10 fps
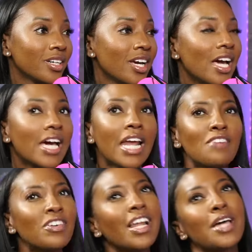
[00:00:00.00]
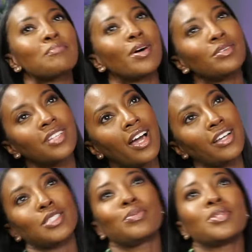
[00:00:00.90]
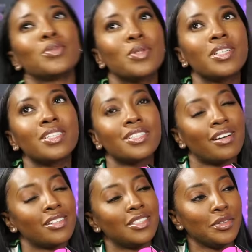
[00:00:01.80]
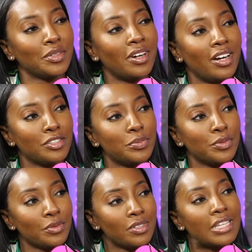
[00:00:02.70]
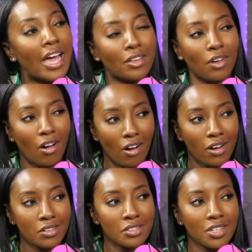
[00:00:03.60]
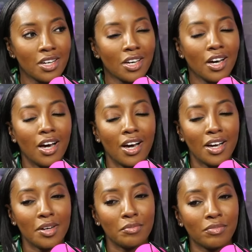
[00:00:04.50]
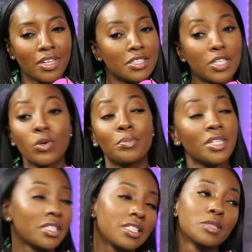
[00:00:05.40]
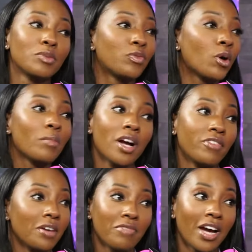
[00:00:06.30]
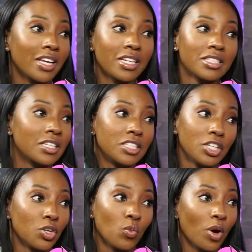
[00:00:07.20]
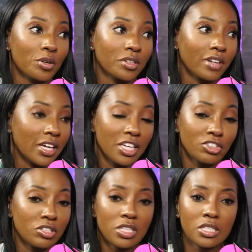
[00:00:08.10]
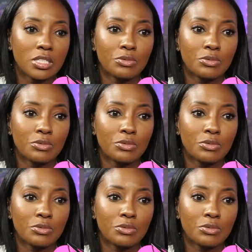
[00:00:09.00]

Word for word: For real, and I feel real. like most entrepreneurs are serial entrepreneurs mm-hmm. at heart. Because mm-hmm. um, there were businesses before my Fab Finance that didn't work. That we like, don't know just, about.